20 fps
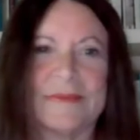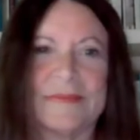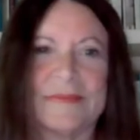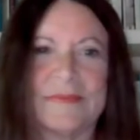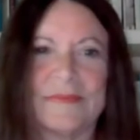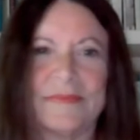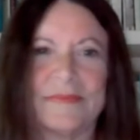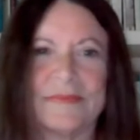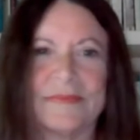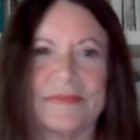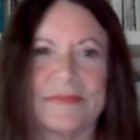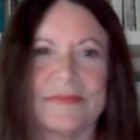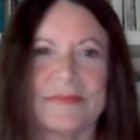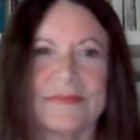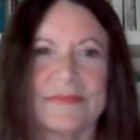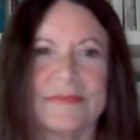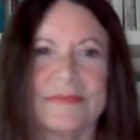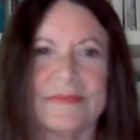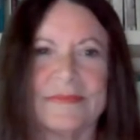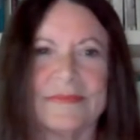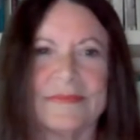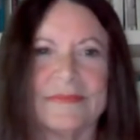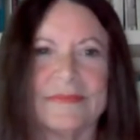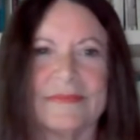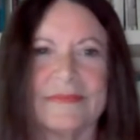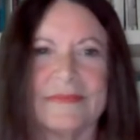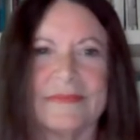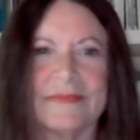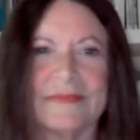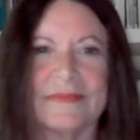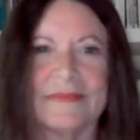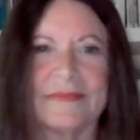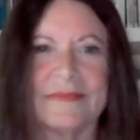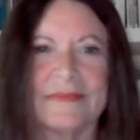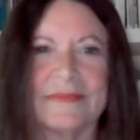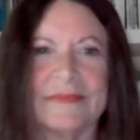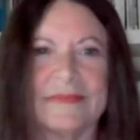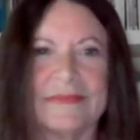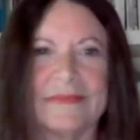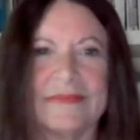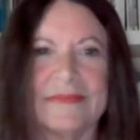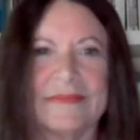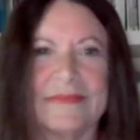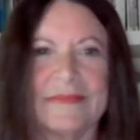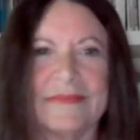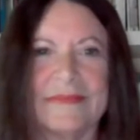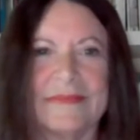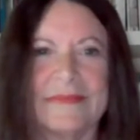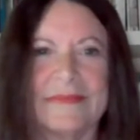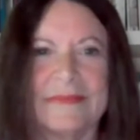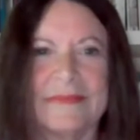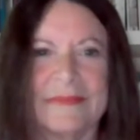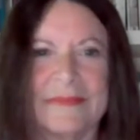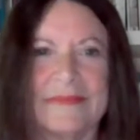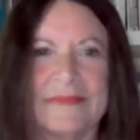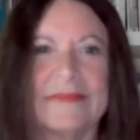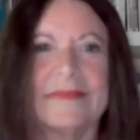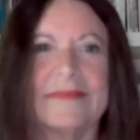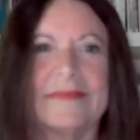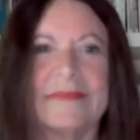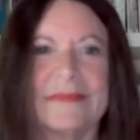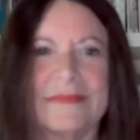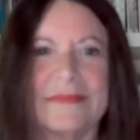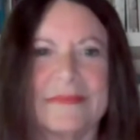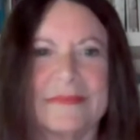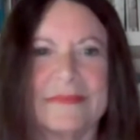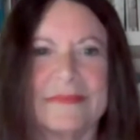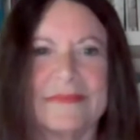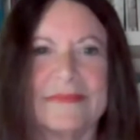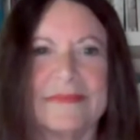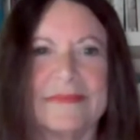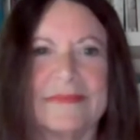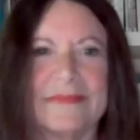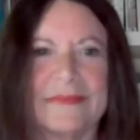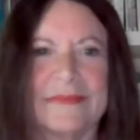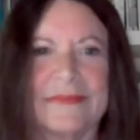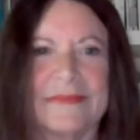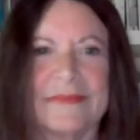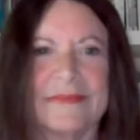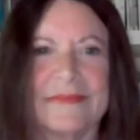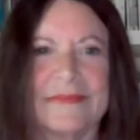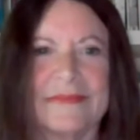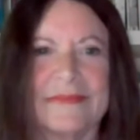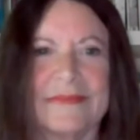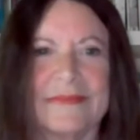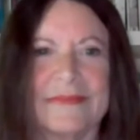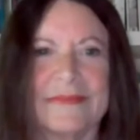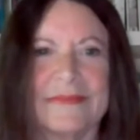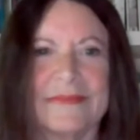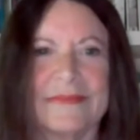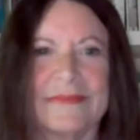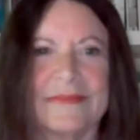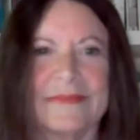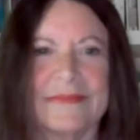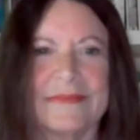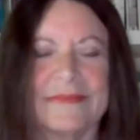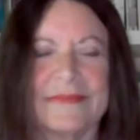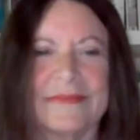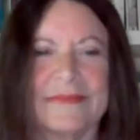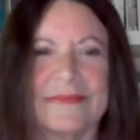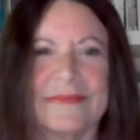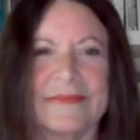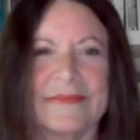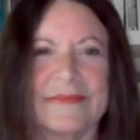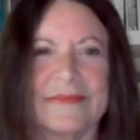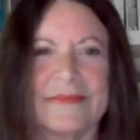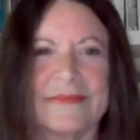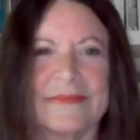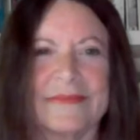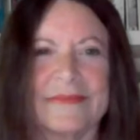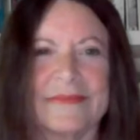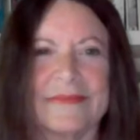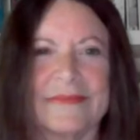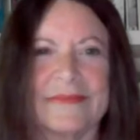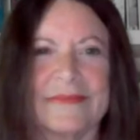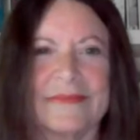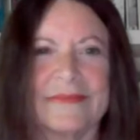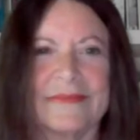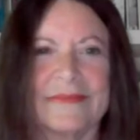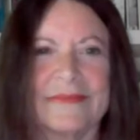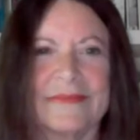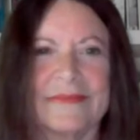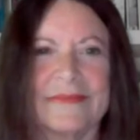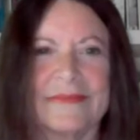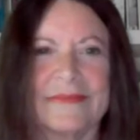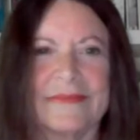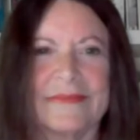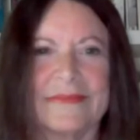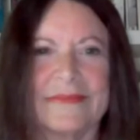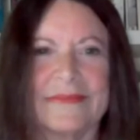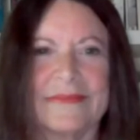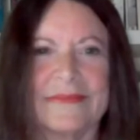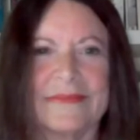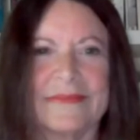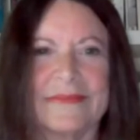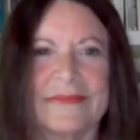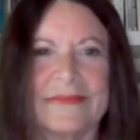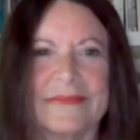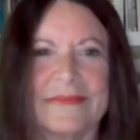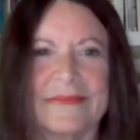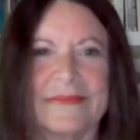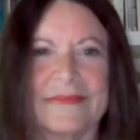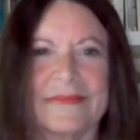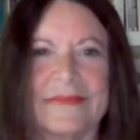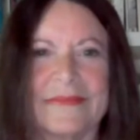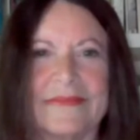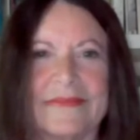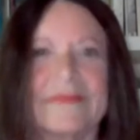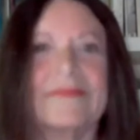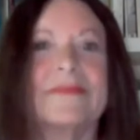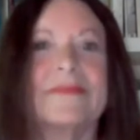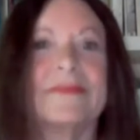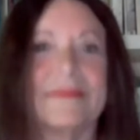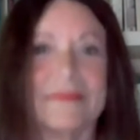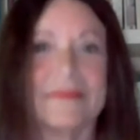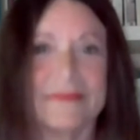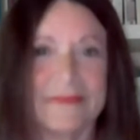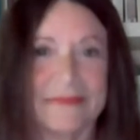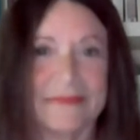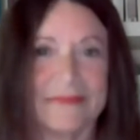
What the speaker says: The person shown says nothing.